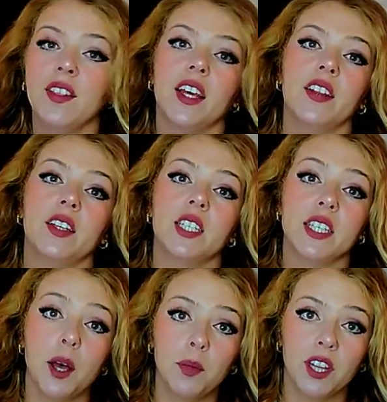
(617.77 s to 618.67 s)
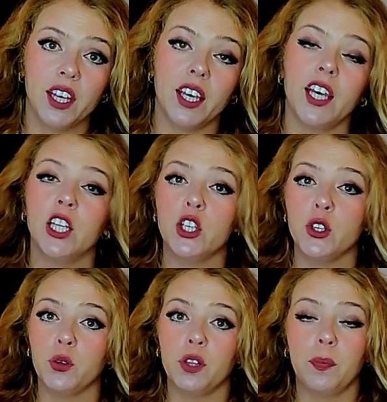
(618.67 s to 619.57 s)
that there is something
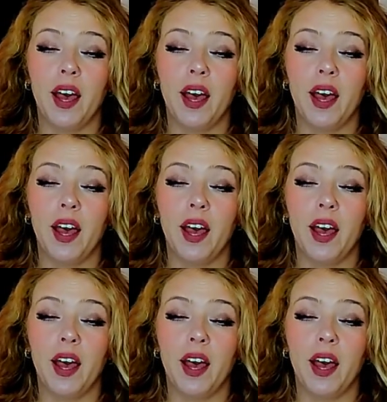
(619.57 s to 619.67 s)
into the